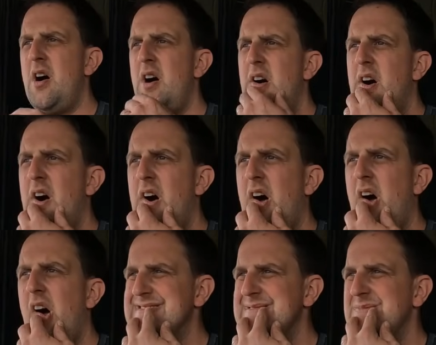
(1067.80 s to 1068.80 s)
Oh,
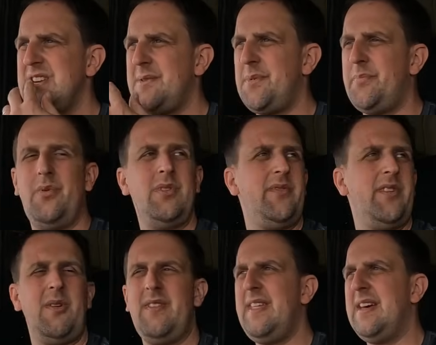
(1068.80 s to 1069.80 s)
I wish I had my point of
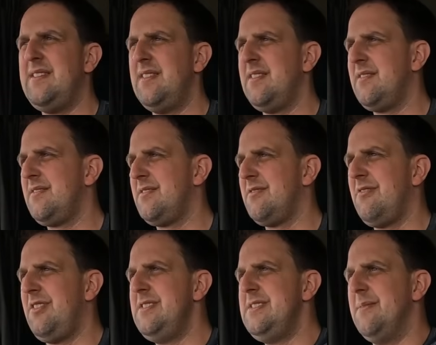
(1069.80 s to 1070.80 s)
view on then.
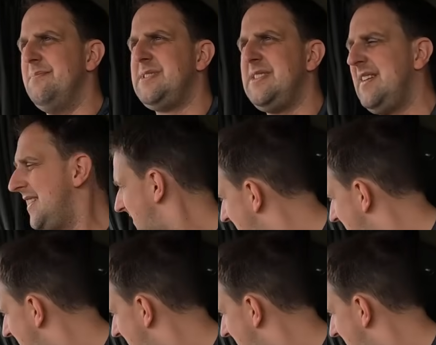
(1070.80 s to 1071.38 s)
Right, numpty there.